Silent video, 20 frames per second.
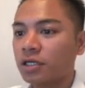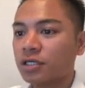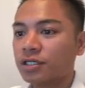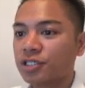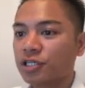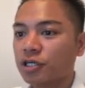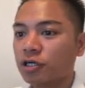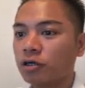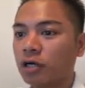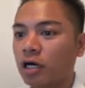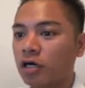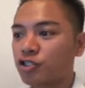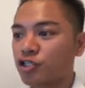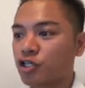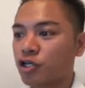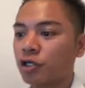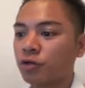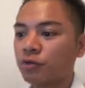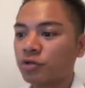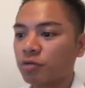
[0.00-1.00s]
So I'll
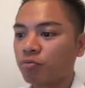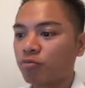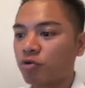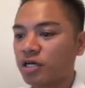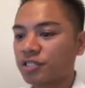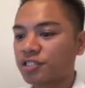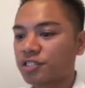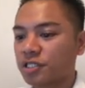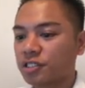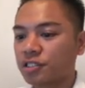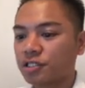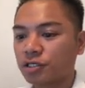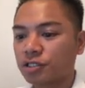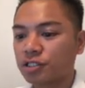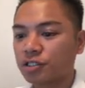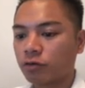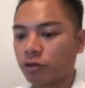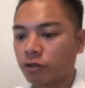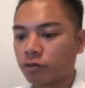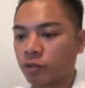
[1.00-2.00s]
show you what the process
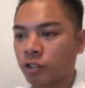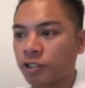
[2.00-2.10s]
looks one